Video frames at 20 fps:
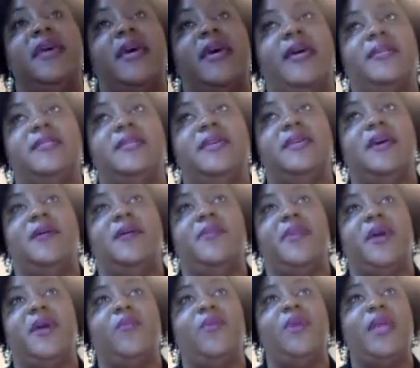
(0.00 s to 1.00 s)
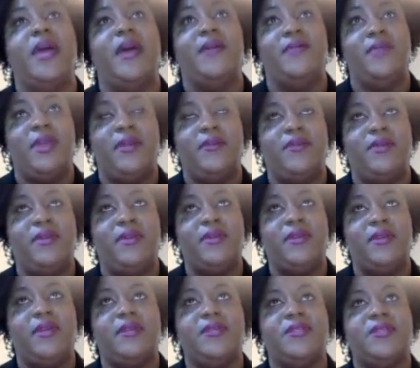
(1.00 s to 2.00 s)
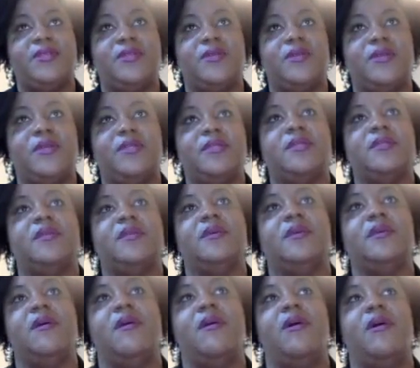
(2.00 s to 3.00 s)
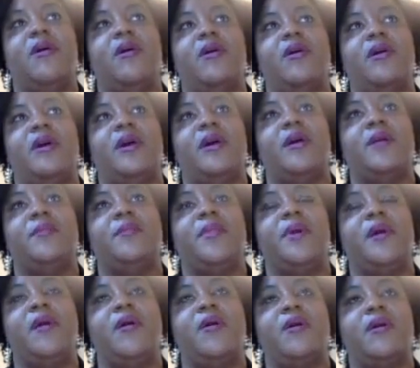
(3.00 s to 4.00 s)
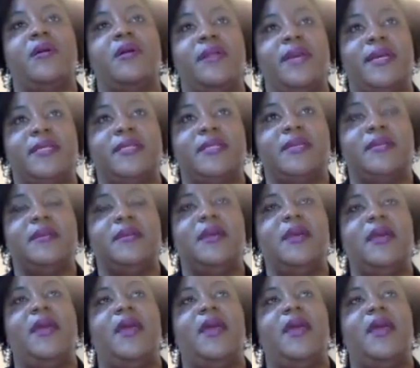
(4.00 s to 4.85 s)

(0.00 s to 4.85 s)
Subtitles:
that that we have given a student are collected.